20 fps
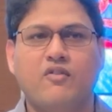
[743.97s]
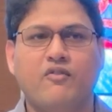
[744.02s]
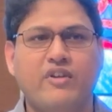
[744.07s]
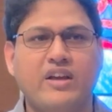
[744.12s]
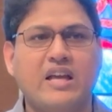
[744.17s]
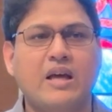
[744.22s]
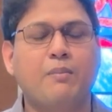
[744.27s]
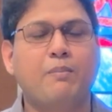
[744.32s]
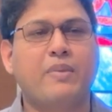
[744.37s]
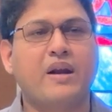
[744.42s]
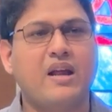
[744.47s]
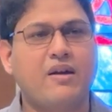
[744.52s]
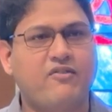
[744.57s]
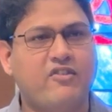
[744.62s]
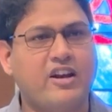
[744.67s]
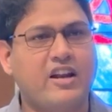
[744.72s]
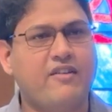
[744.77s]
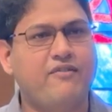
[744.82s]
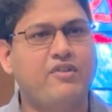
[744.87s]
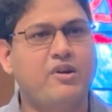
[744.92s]
We can pray
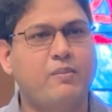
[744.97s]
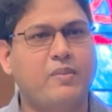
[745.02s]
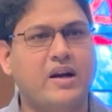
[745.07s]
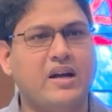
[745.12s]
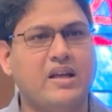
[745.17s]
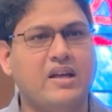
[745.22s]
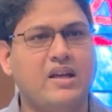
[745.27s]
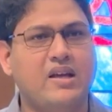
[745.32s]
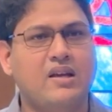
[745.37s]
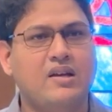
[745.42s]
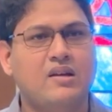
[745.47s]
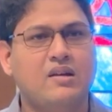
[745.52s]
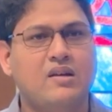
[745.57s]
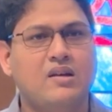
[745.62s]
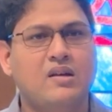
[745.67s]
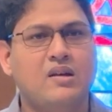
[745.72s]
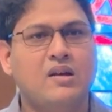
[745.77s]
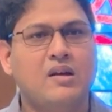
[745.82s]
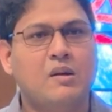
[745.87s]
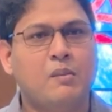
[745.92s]
for everybody.
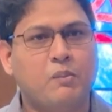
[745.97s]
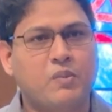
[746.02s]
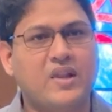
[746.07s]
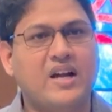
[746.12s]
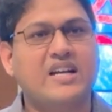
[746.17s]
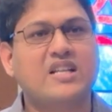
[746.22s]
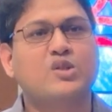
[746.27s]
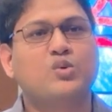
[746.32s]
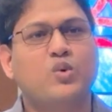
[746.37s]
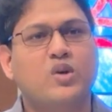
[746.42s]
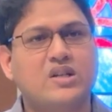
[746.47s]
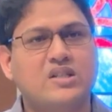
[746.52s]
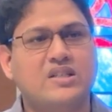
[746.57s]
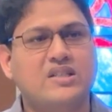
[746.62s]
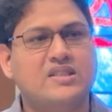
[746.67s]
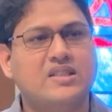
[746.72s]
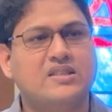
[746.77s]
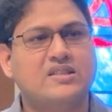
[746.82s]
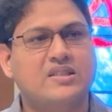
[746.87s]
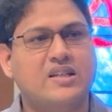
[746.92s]
That is what
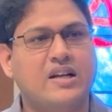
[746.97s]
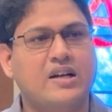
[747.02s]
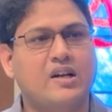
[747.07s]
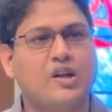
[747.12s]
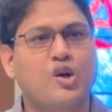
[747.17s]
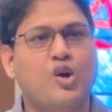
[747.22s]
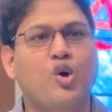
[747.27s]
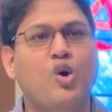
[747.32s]
Jesus said.